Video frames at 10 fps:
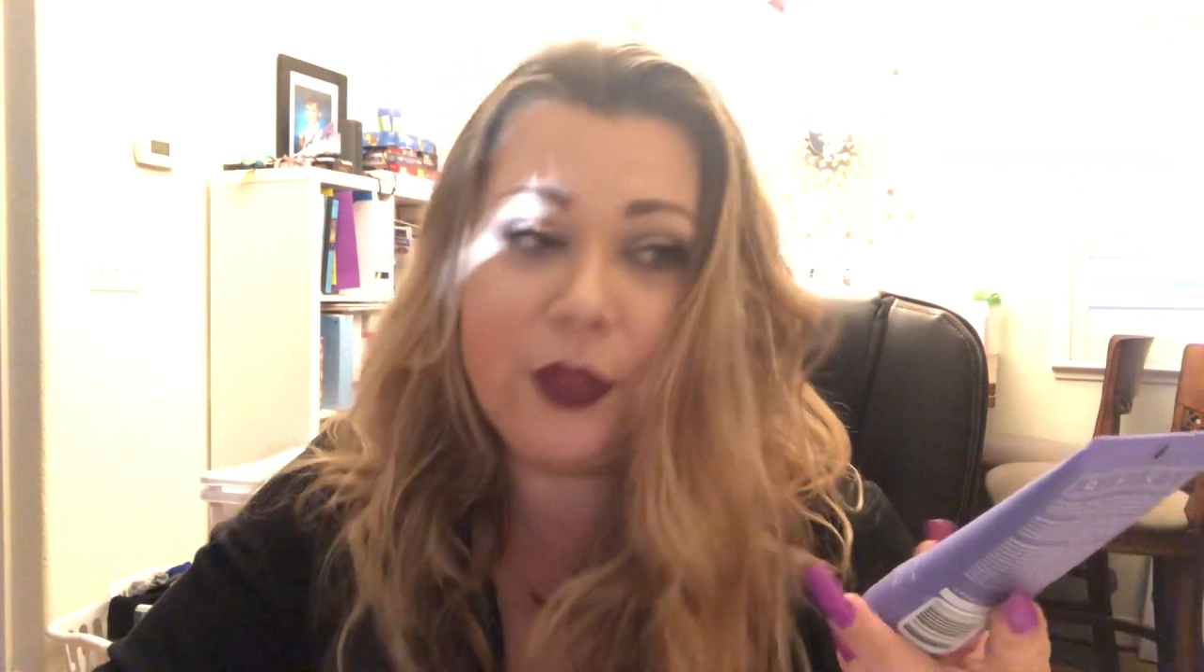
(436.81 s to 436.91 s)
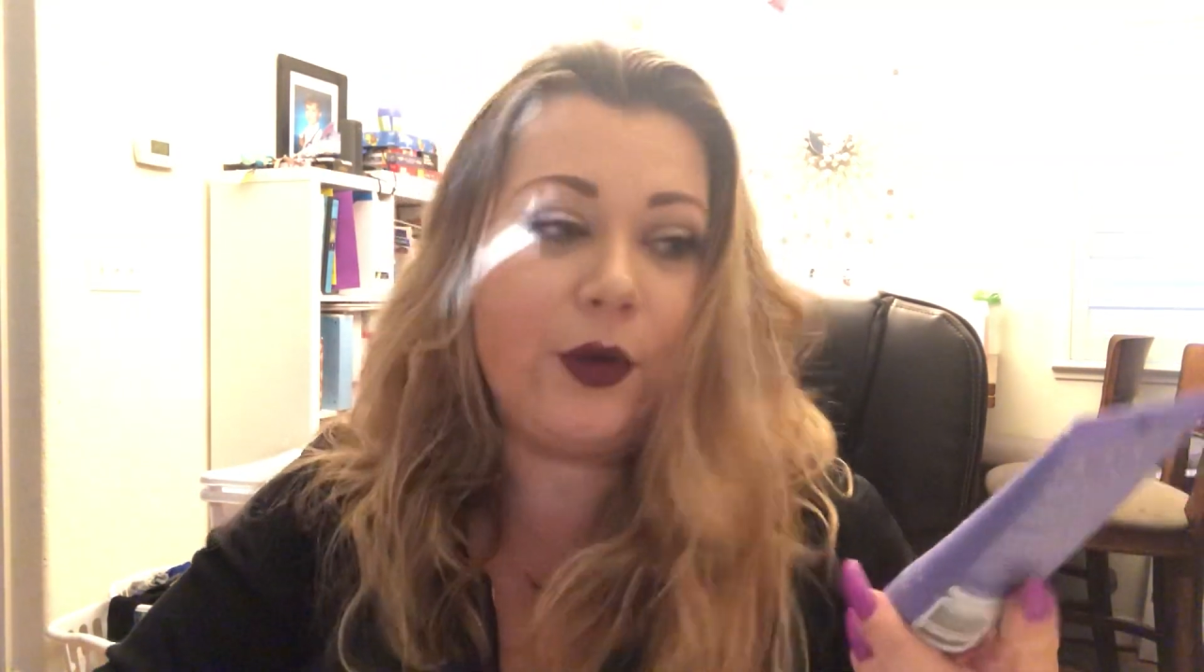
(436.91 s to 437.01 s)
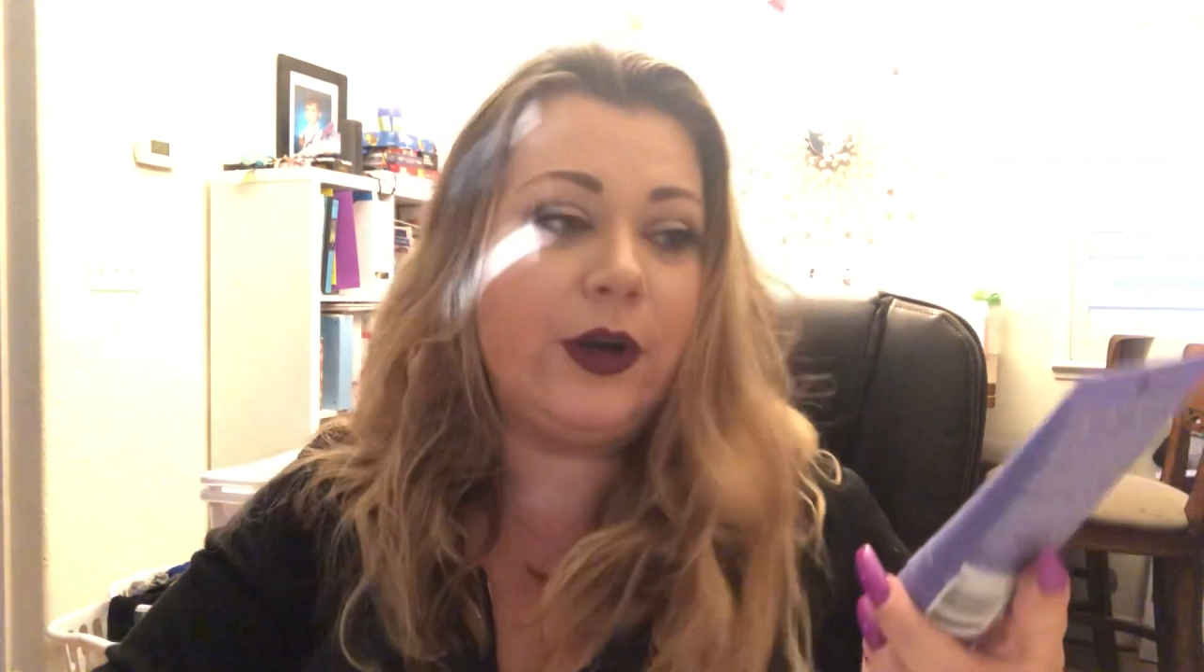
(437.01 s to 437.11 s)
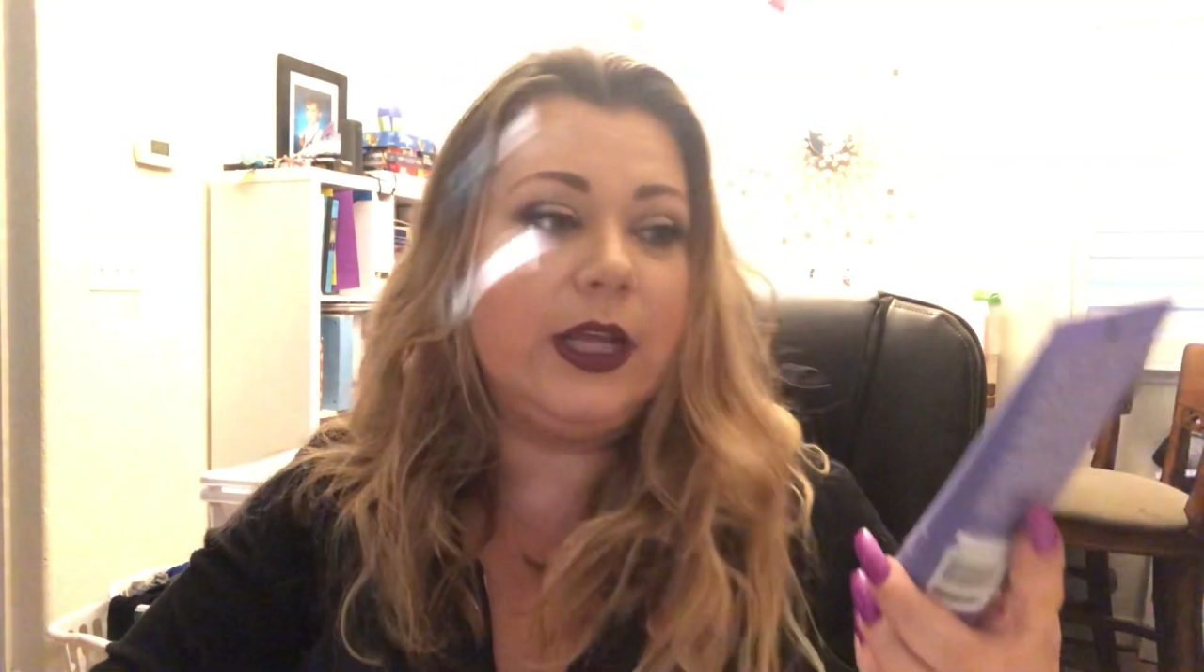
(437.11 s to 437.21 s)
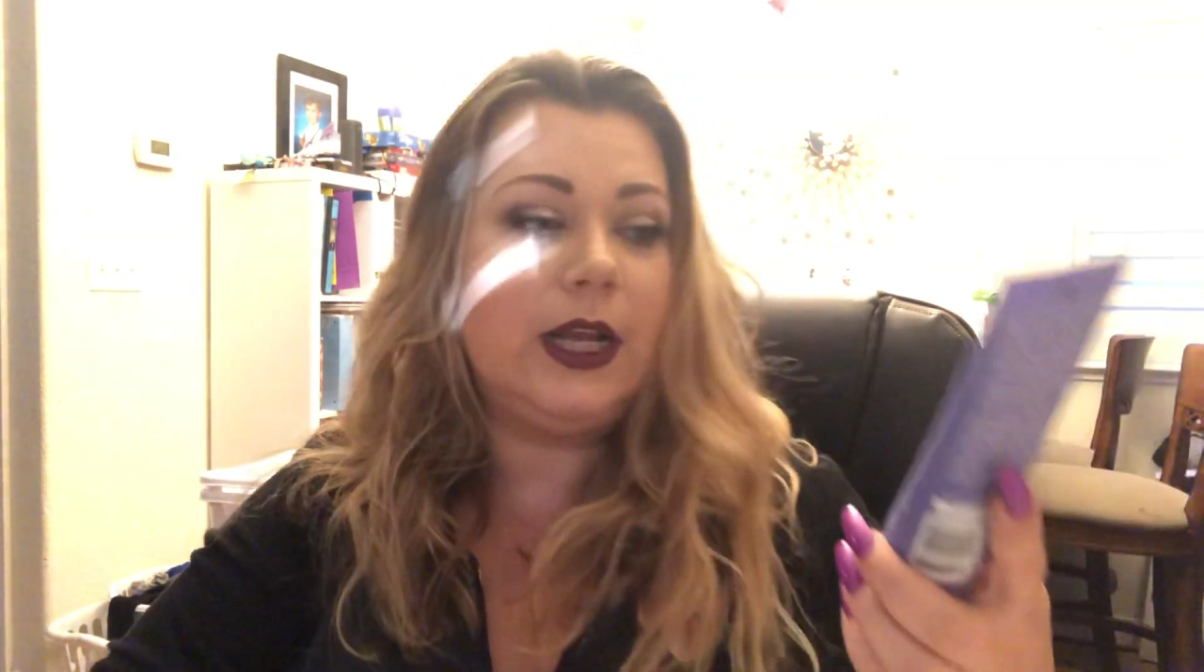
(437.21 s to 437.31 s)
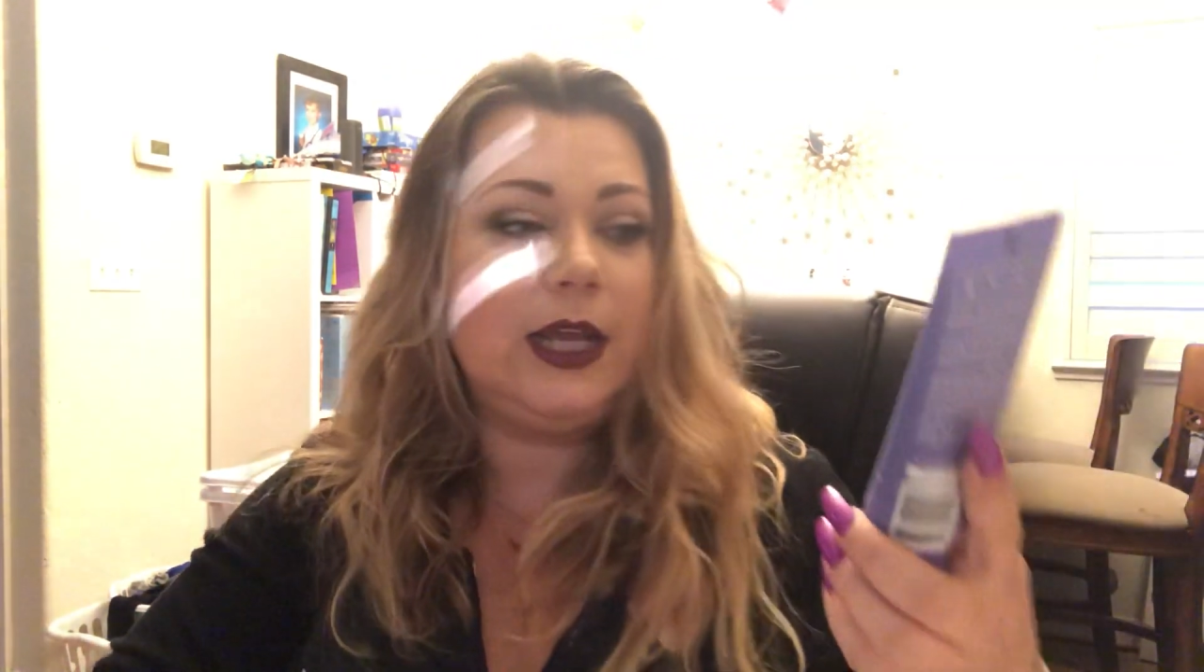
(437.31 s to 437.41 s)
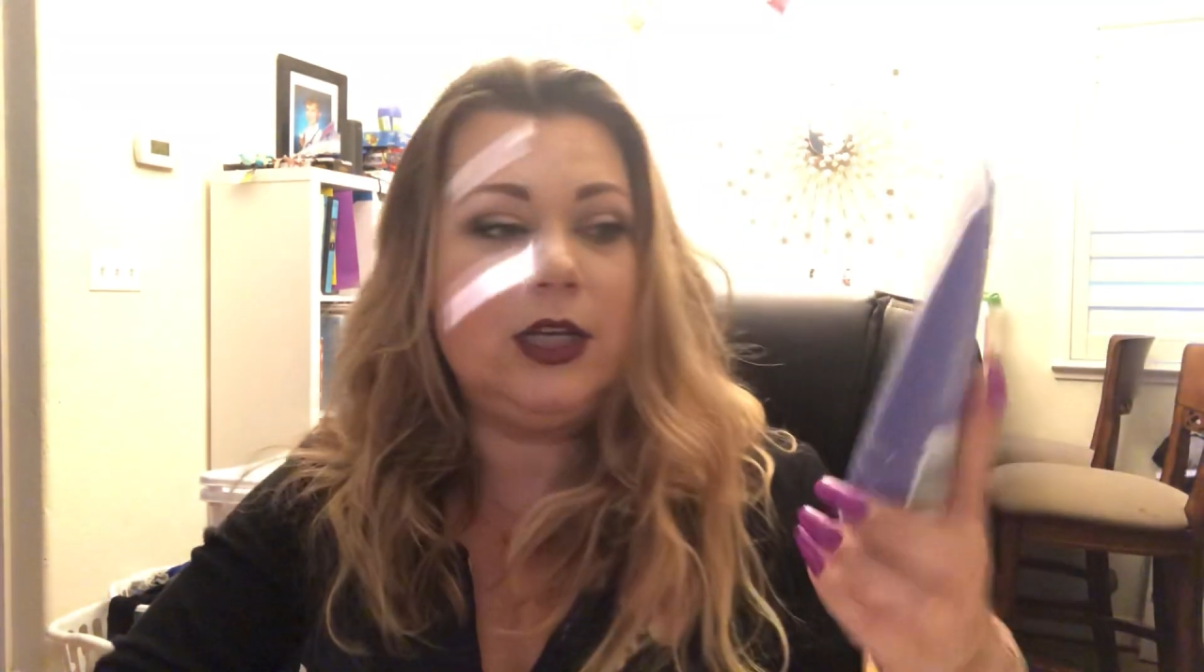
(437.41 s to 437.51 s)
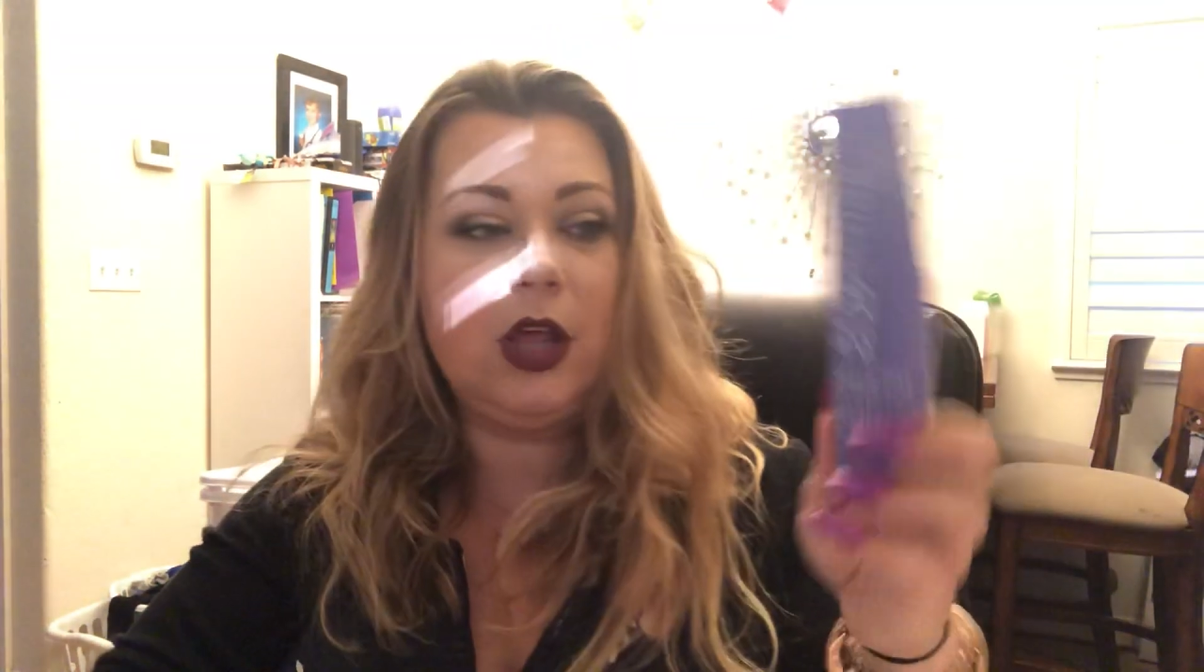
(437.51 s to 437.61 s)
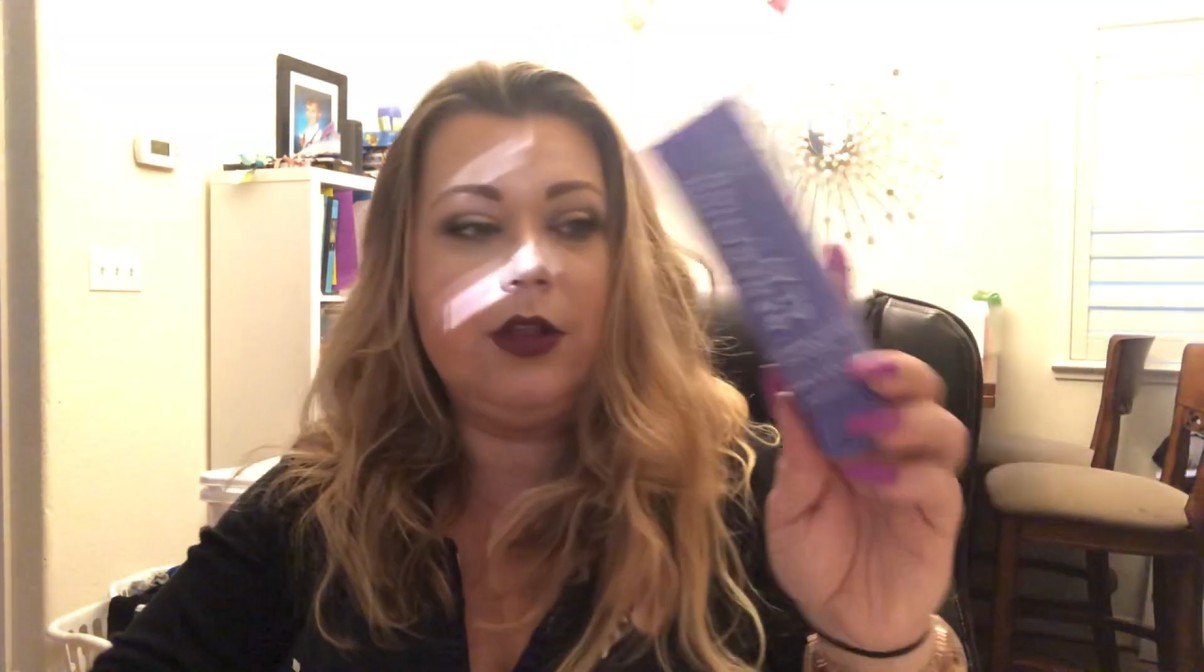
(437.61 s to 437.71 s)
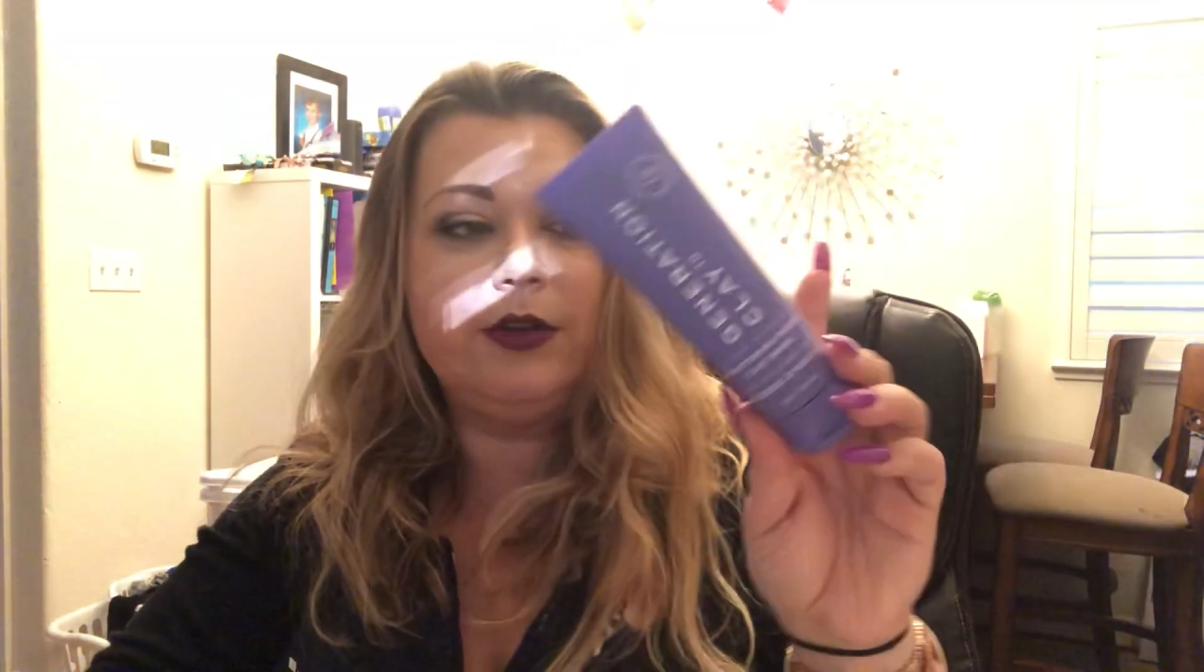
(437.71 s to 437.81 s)

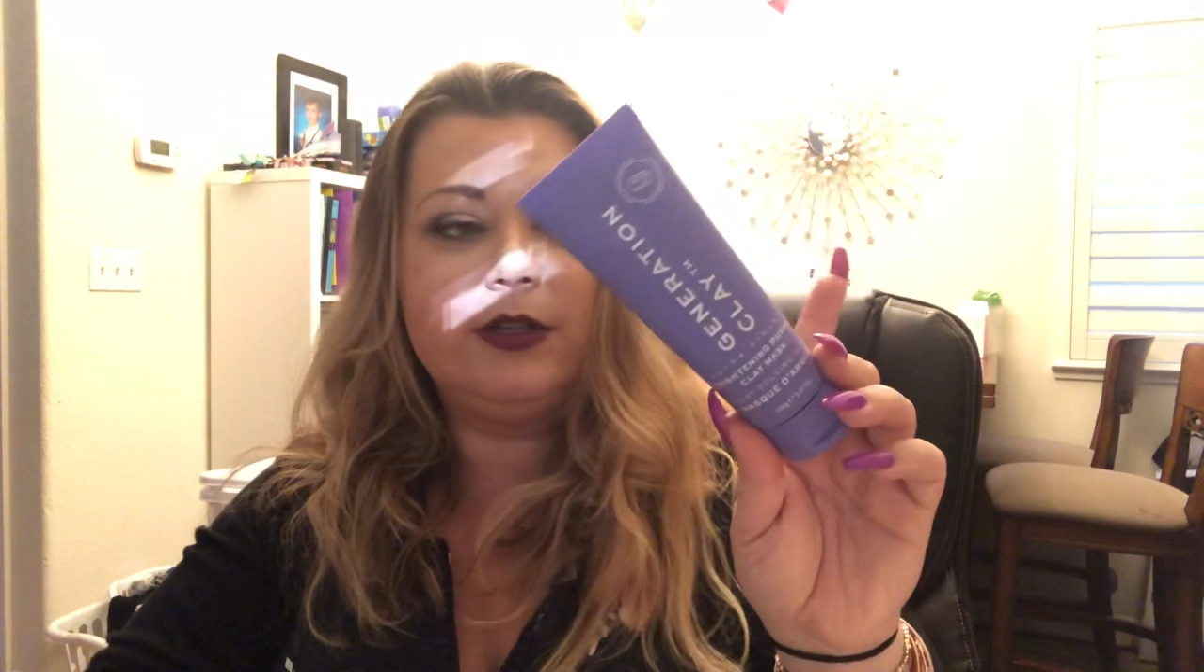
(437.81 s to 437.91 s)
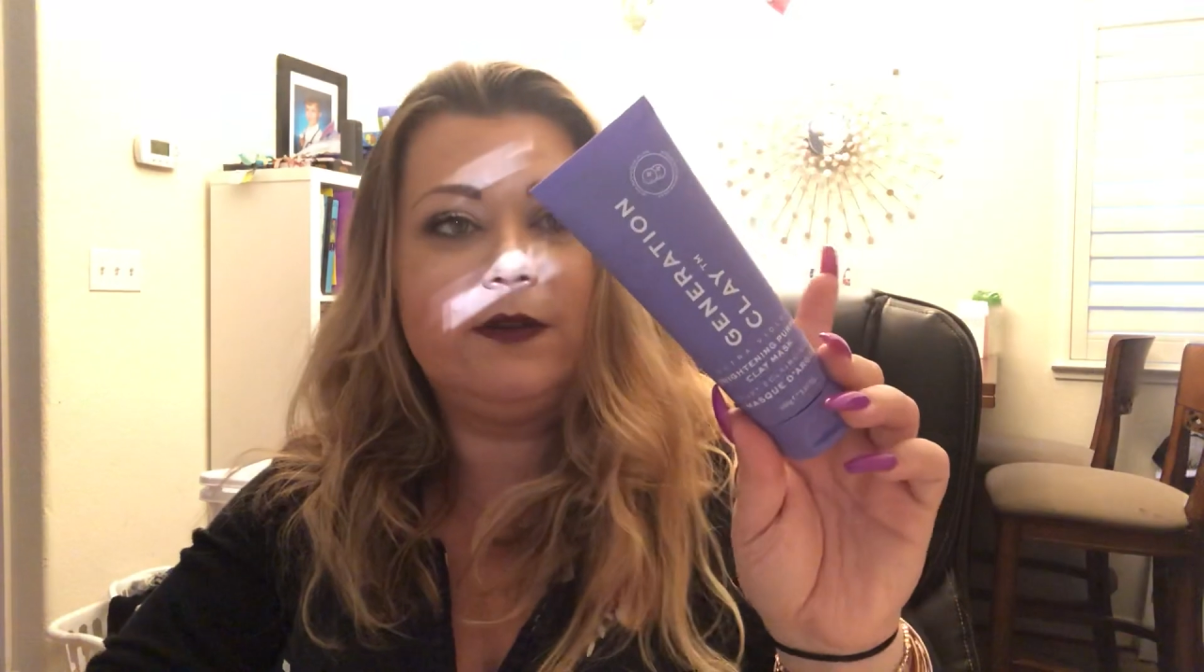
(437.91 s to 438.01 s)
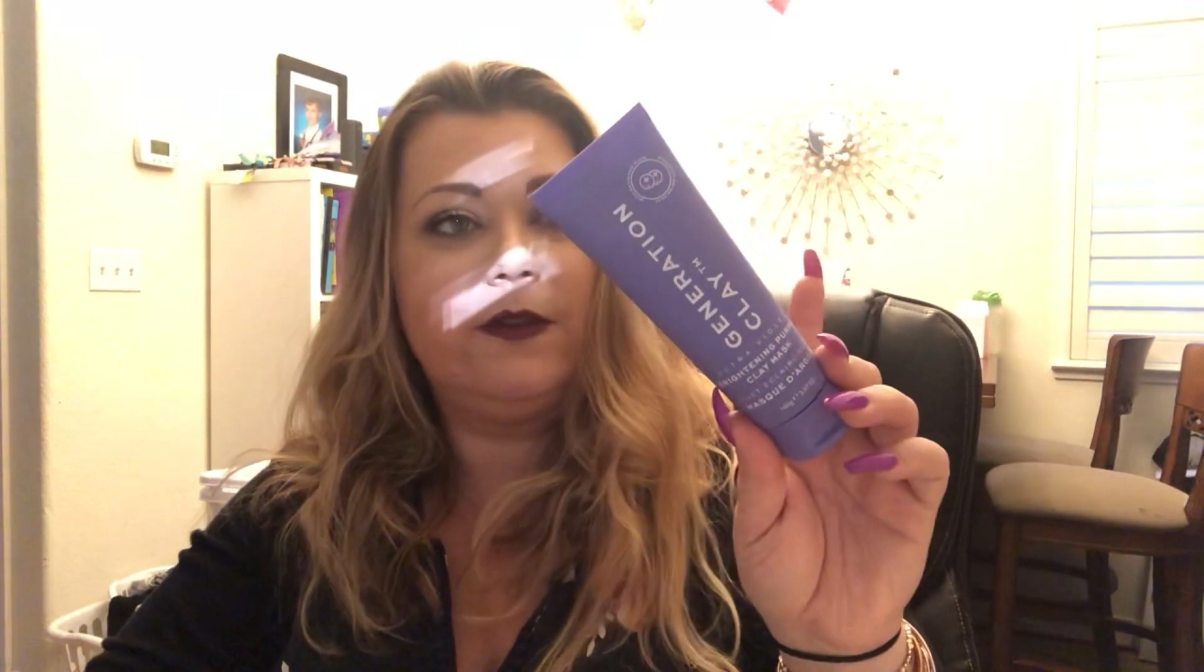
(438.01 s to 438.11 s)
$39